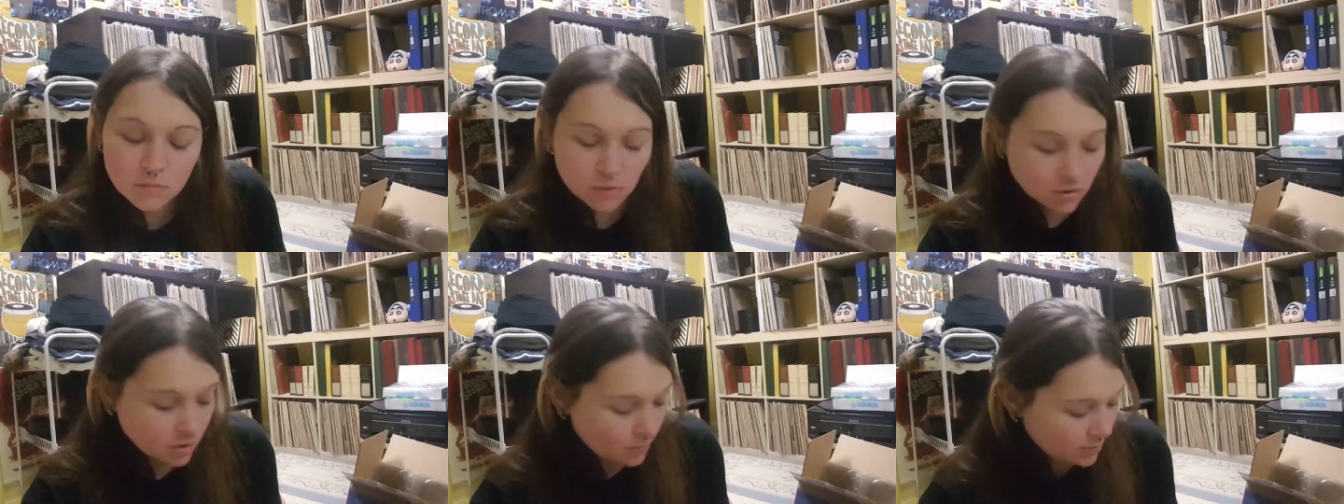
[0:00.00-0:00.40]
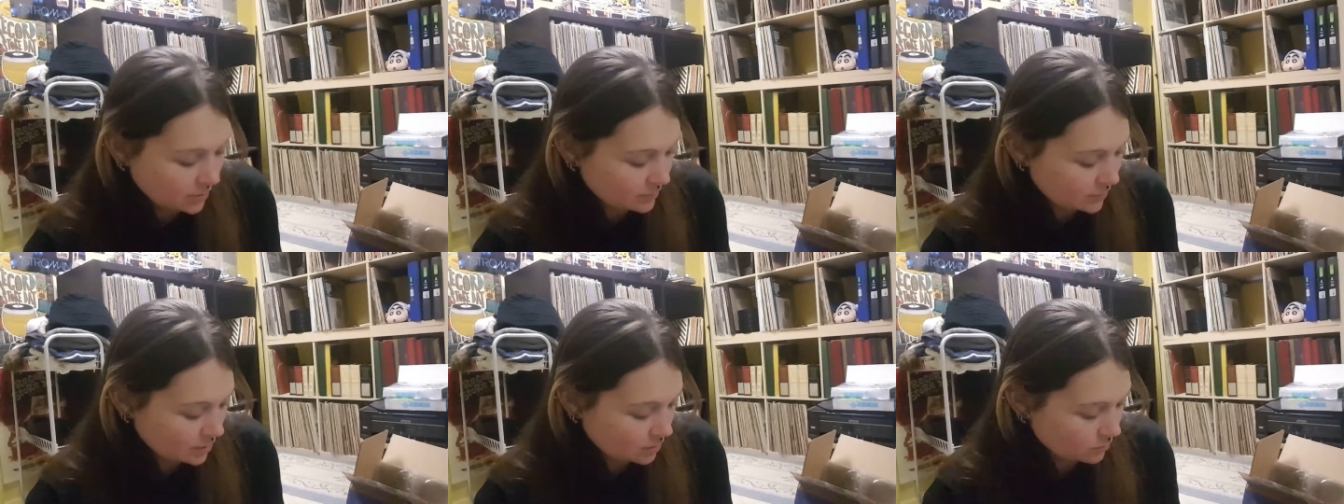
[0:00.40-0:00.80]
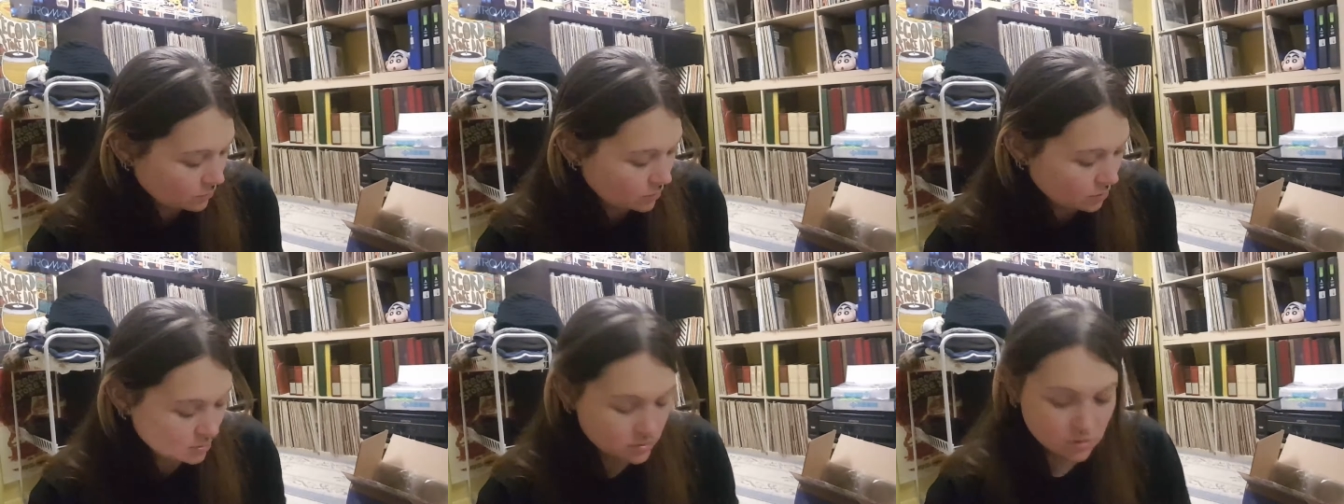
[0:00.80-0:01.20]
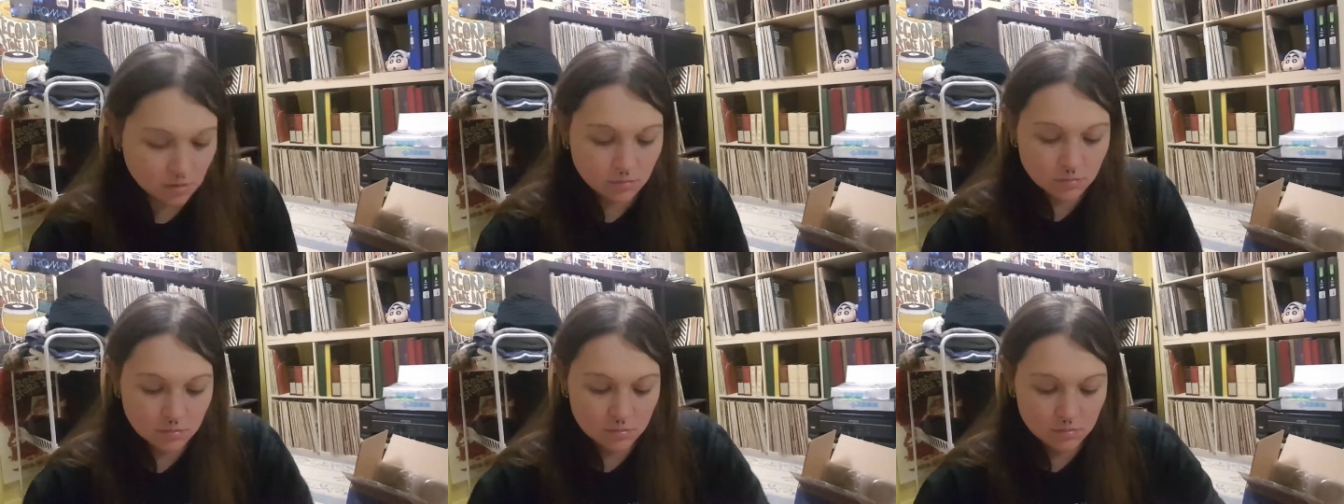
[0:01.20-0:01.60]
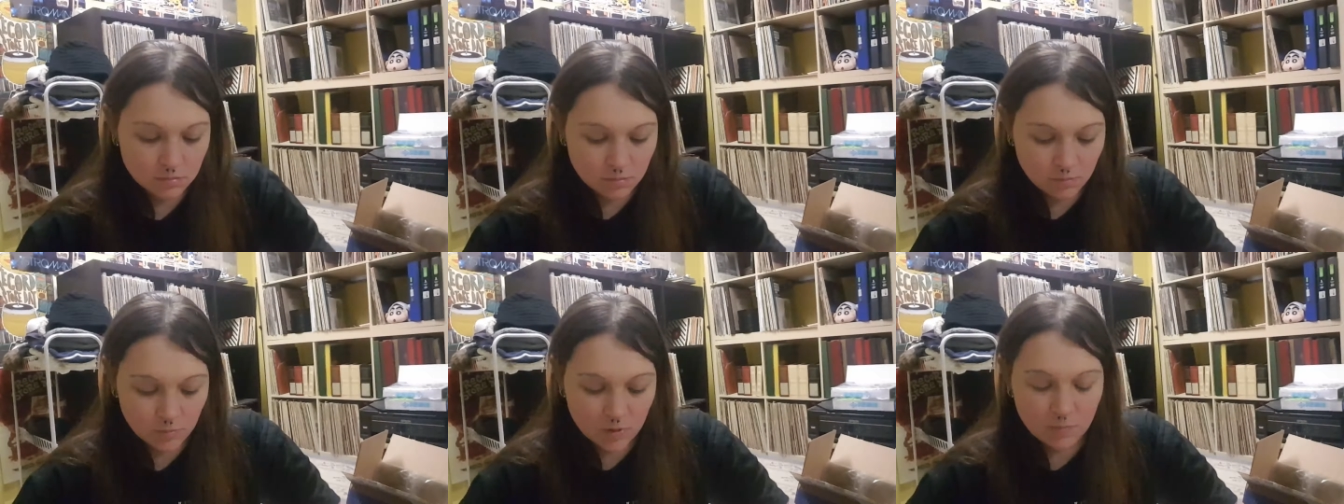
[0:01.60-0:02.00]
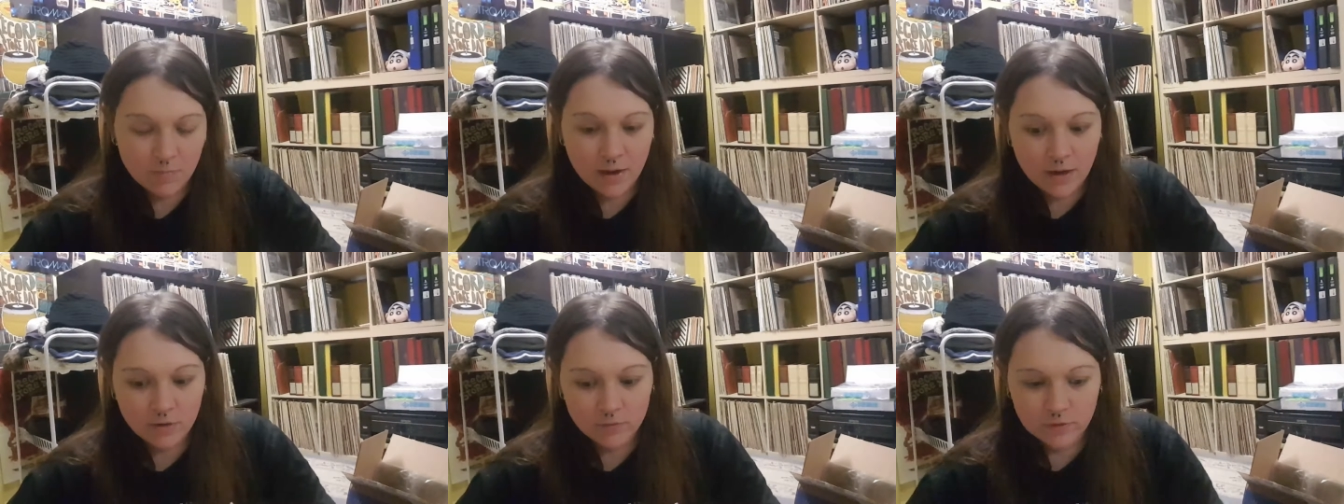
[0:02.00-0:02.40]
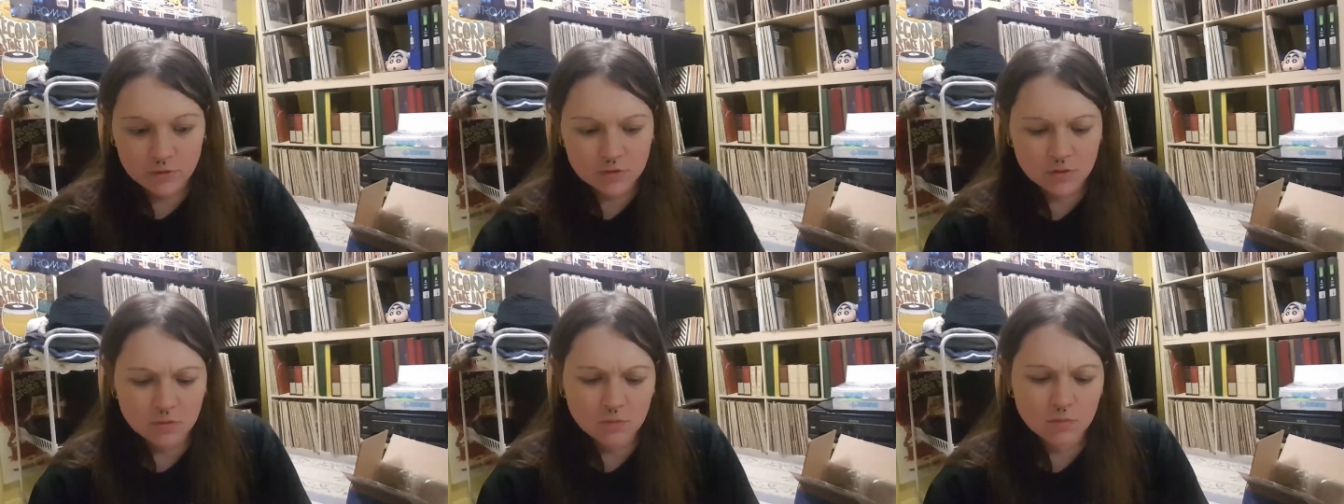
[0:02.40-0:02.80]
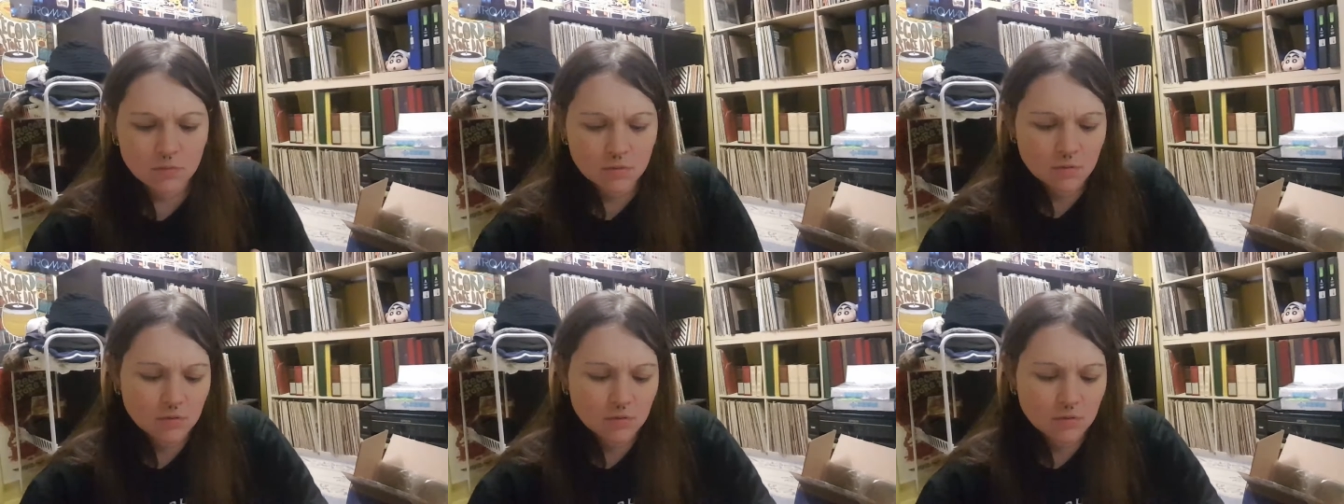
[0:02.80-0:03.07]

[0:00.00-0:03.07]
We're going to open up the other one also and compare the two.